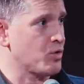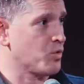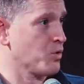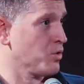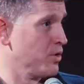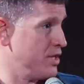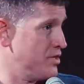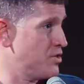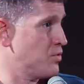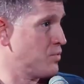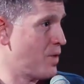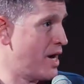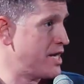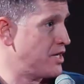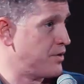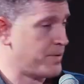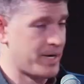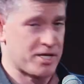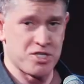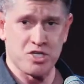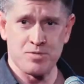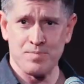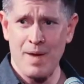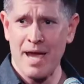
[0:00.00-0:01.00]
or in the way
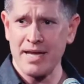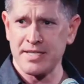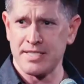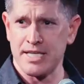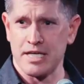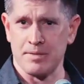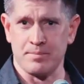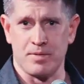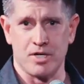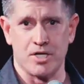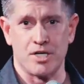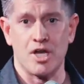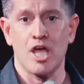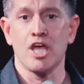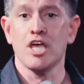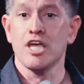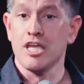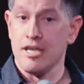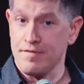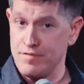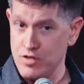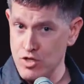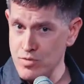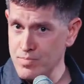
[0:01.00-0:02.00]
you're expecting, but
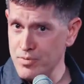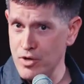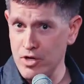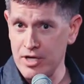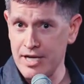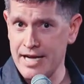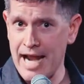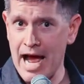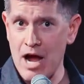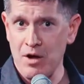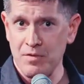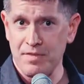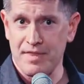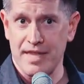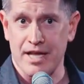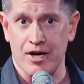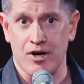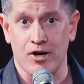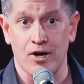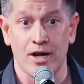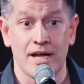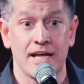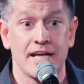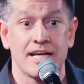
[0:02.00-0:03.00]
if you put it out
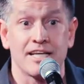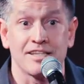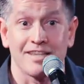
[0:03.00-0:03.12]
there,